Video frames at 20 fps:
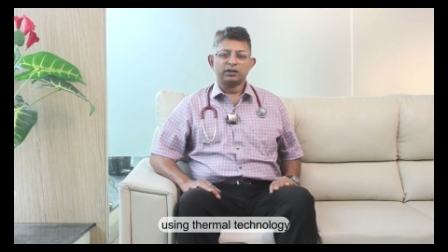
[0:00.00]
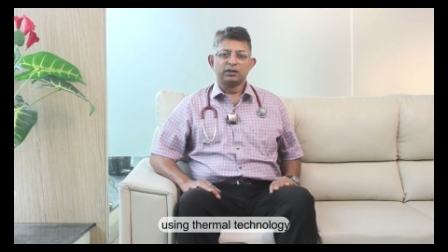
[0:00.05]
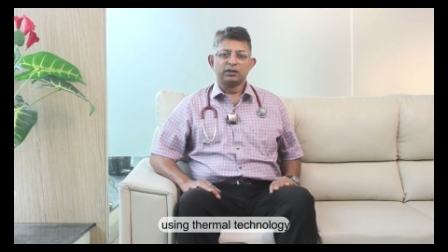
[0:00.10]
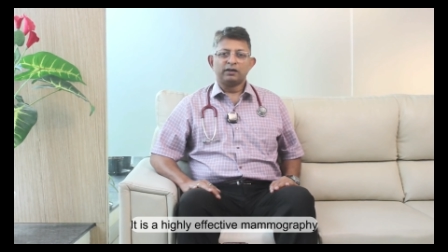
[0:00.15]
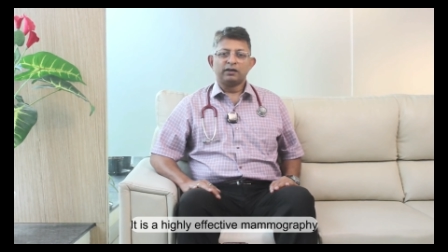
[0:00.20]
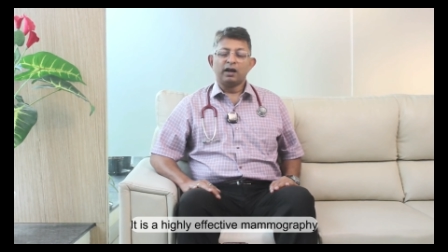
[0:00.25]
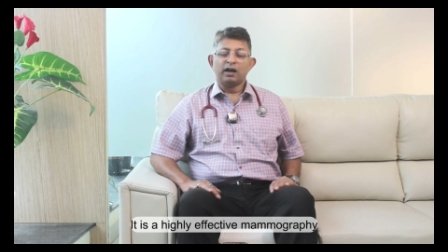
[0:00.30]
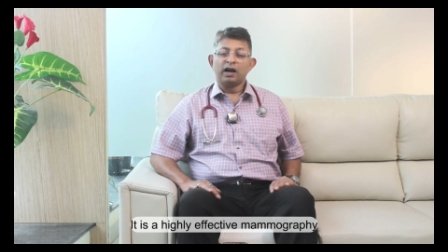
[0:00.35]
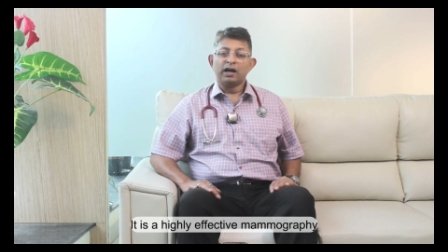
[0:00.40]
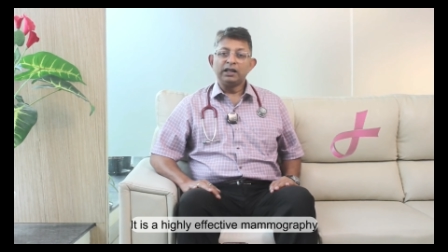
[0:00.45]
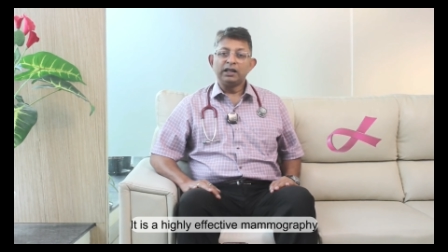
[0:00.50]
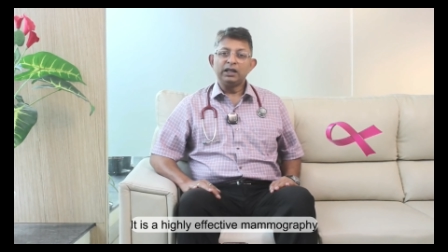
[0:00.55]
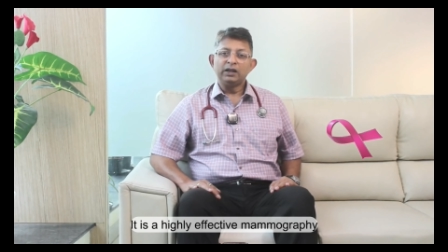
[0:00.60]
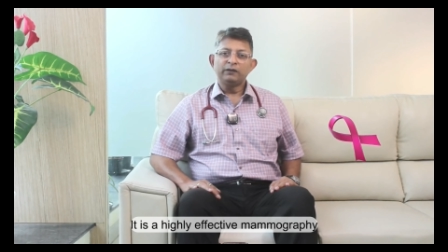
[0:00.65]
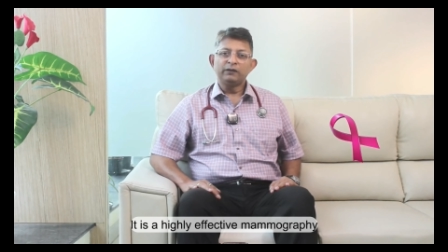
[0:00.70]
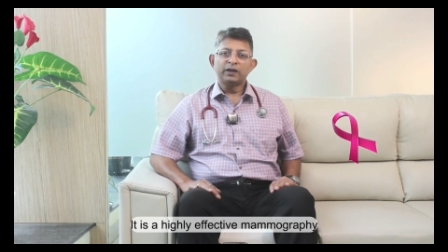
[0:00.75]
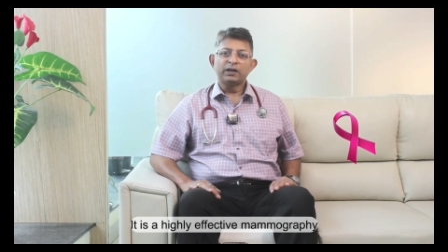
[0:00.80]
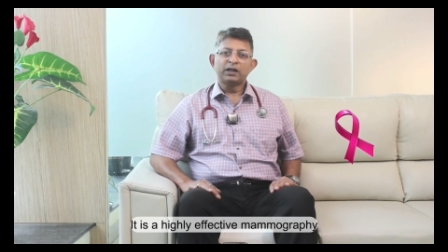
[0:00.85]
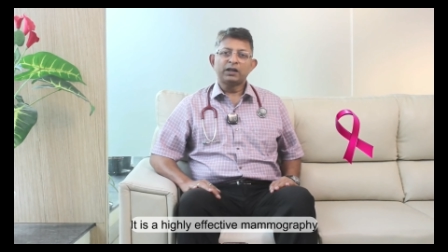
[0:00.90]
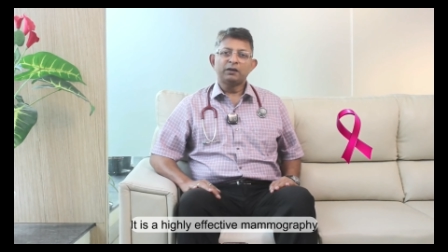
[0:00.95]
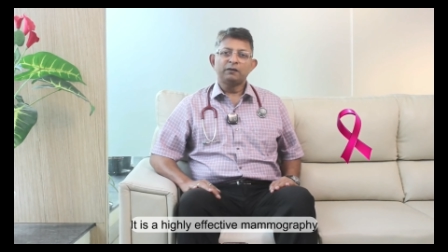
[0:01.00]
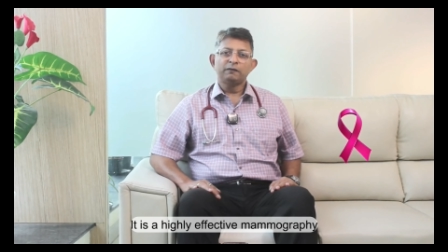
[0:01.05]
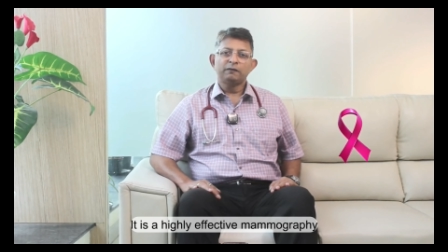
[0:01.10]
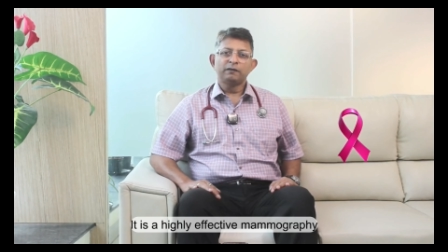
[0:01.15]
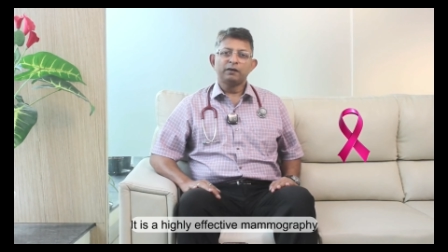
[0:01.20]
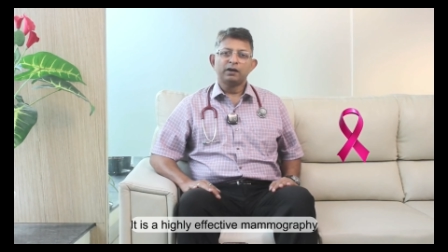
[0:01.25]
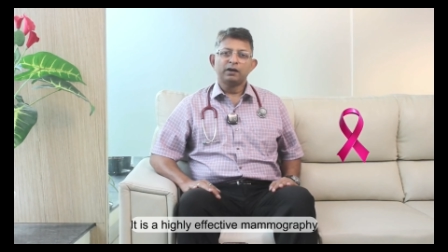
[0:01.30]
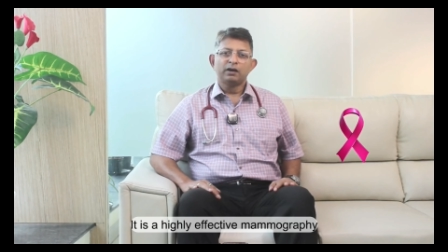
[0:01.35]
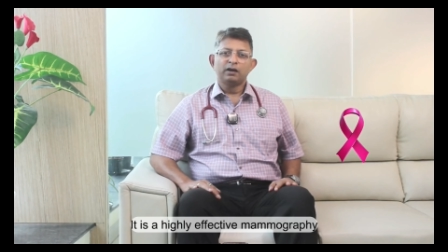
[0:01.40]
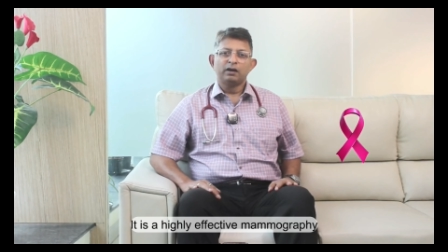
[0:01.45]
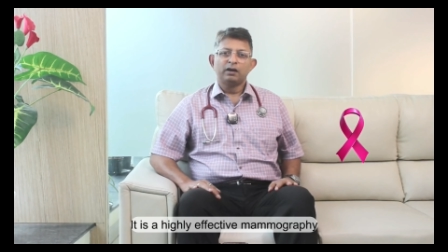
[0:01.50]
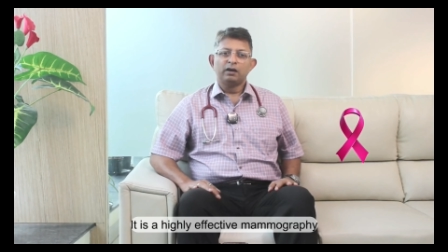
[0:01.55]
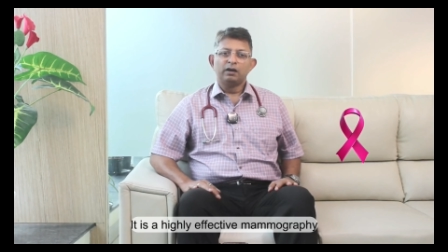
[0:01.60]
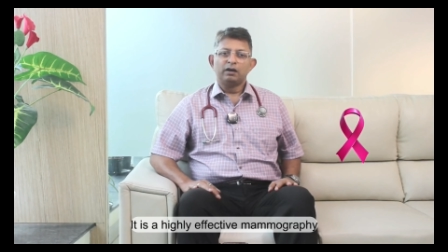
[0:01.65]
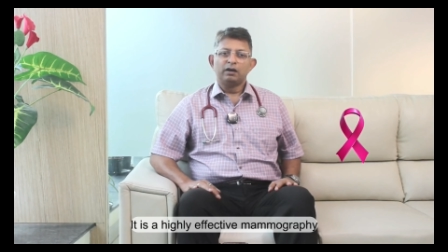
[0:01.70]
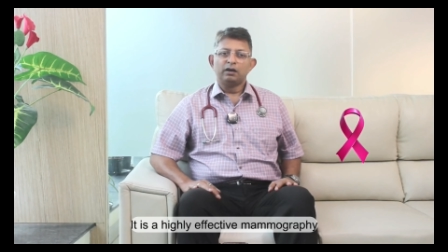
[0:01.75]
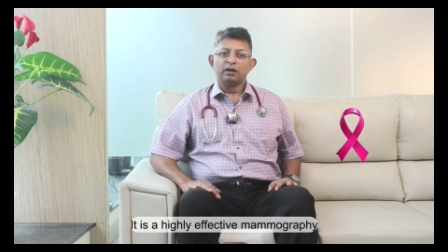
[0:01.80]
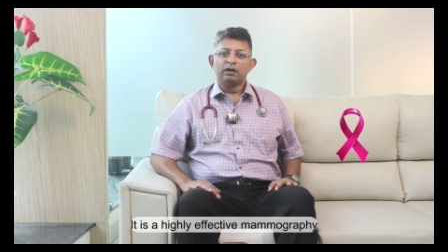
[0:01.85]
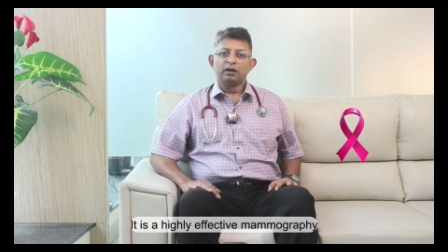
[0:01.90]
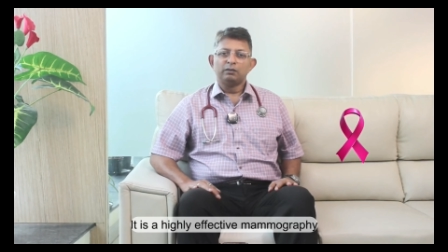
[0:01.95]
It's a highly effective
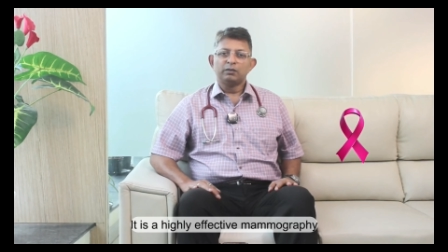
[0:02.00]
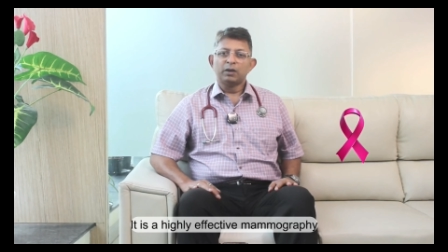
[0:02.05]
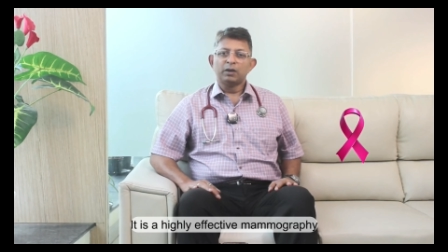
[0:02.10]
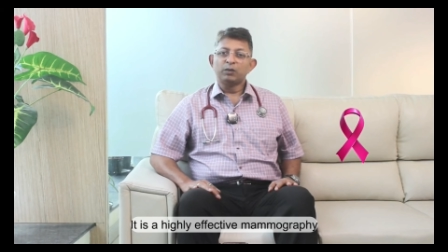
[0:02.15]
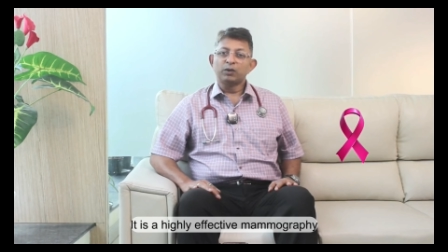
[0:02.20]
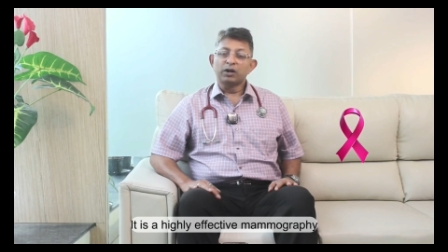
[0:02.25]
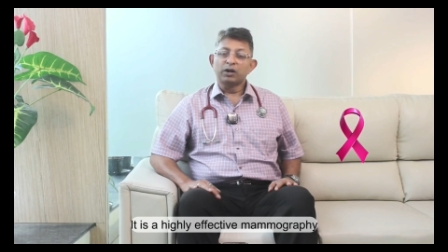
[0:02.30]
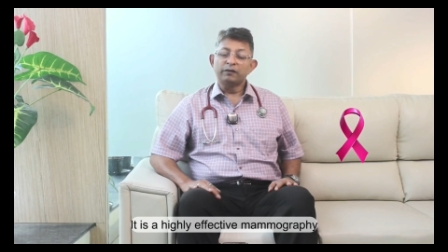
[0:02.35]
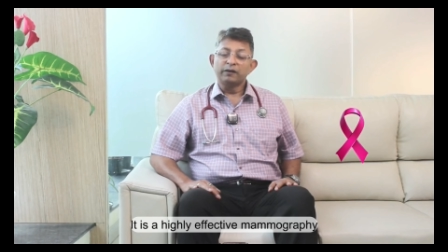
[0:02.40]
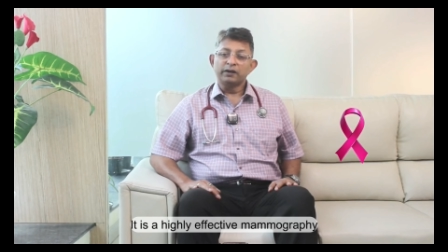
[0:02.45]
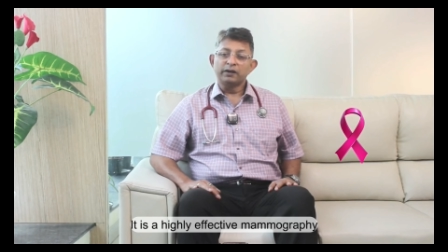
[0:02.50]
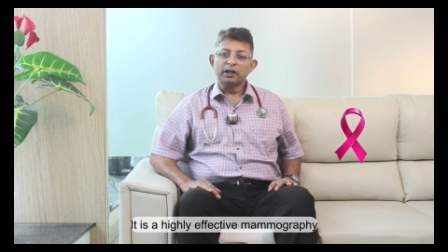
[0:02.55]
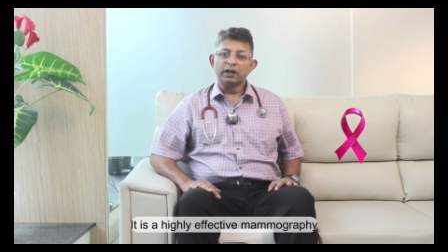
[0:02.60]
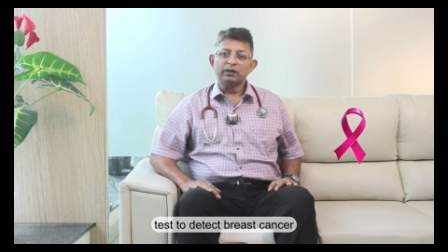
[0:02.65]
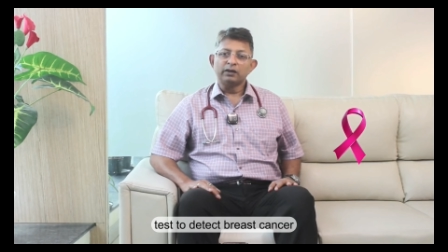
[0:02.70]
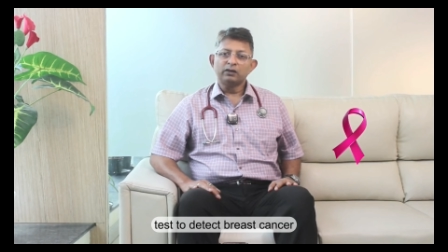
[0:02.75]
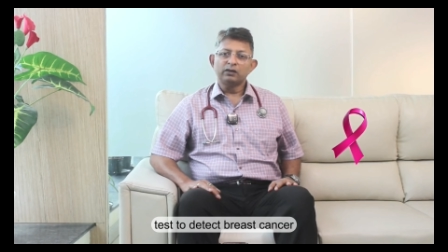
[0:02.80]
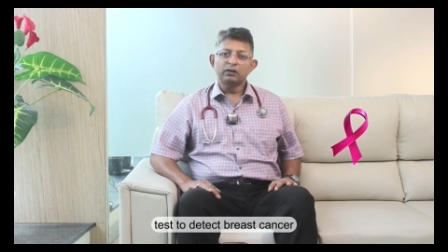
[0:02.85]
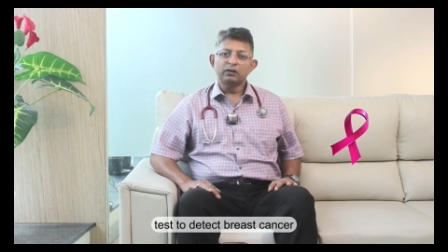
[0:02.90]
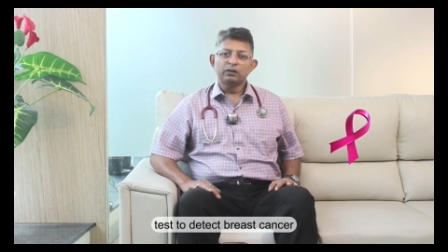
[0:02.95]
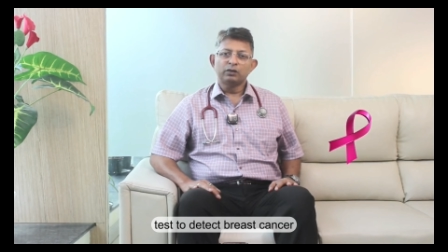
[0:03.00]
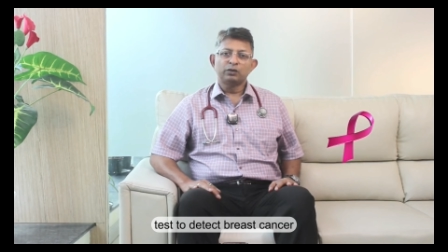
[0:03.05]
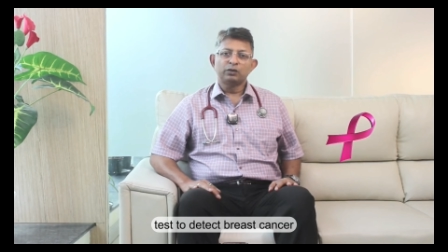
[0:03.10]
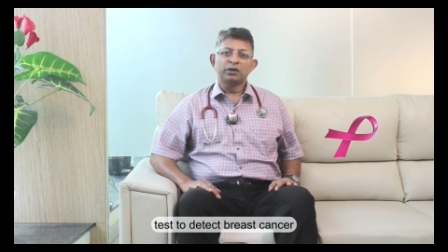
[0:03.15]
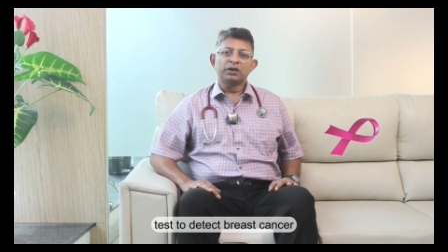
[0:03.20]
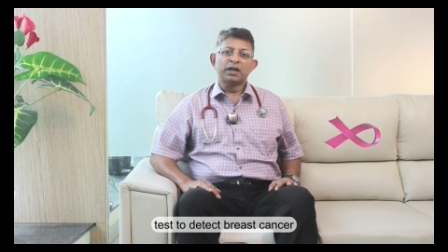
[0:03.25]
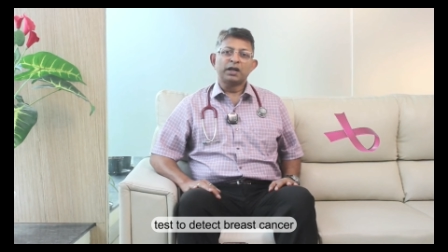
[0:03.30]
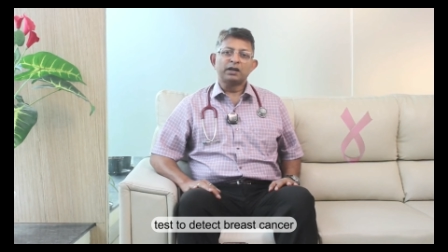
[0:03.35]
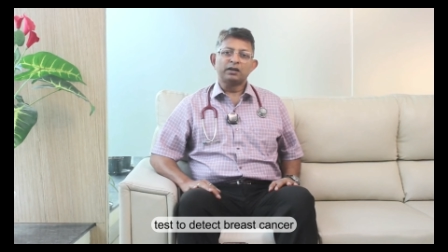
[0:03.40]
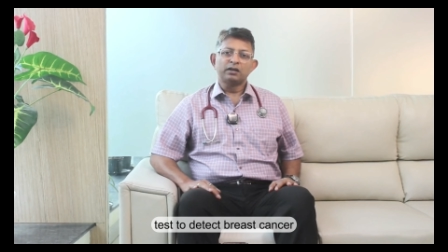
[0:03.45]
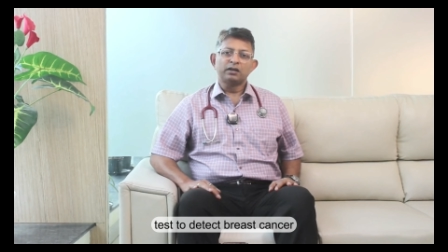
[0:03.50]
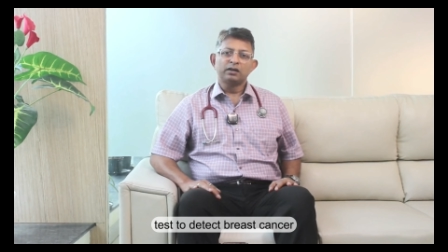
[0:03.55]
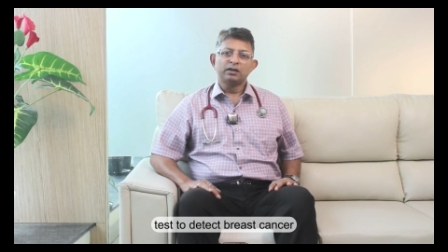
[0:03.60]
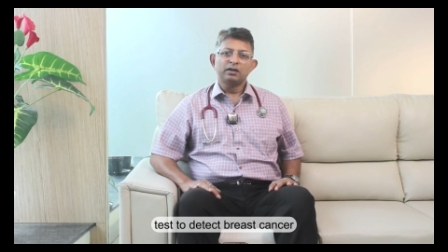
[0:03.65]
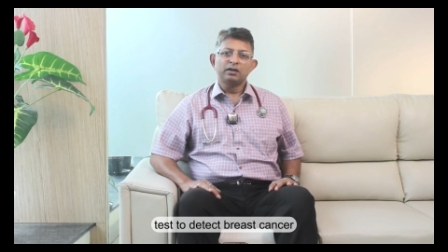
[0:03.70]
uh, mammography test to detect